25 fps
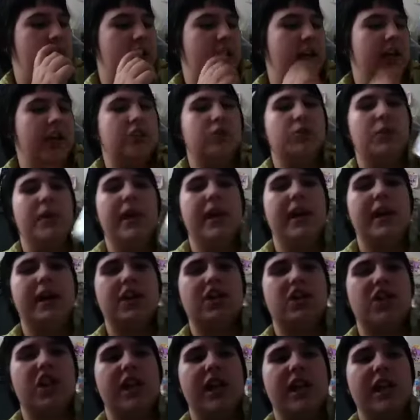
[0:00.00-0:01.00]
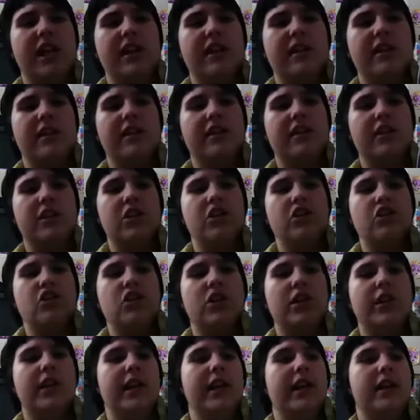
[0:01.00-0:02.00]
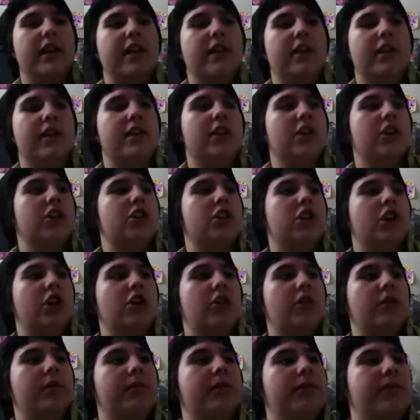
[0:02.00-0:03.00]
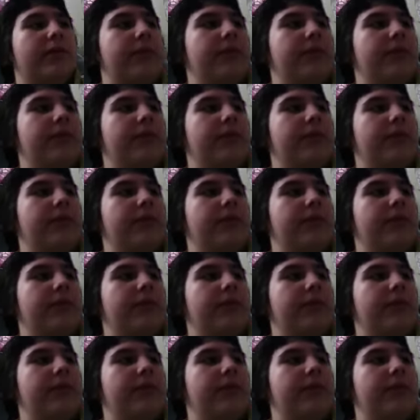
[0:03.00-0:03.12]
It's rated G usually, so mm